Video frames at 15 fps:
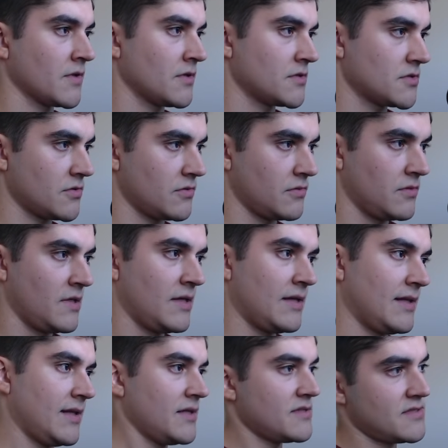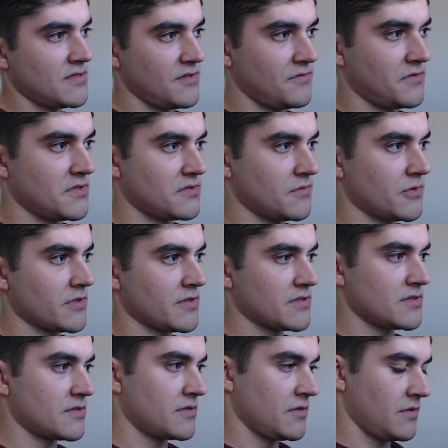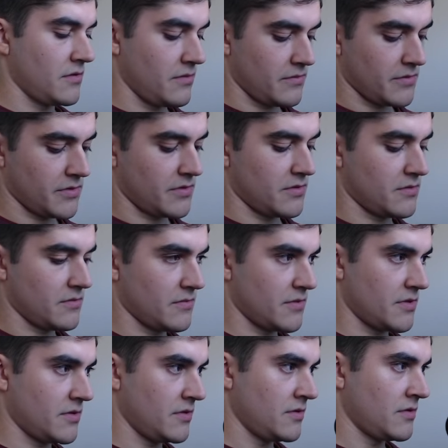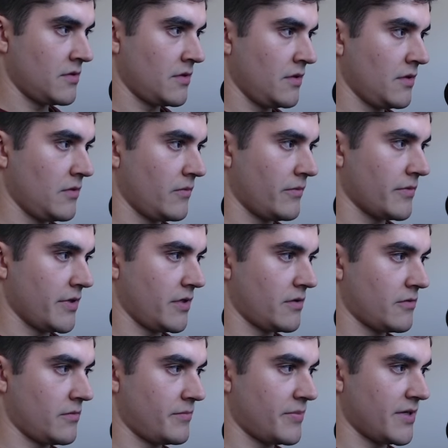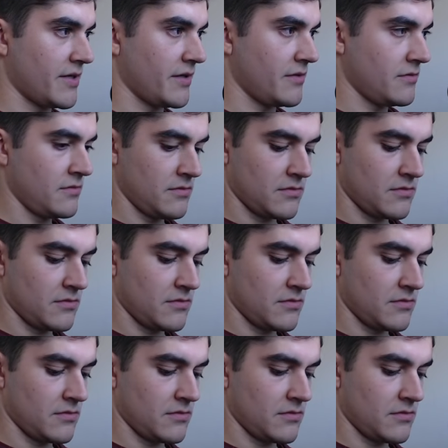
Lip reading: So let's see if this works. We're gonna run recompile.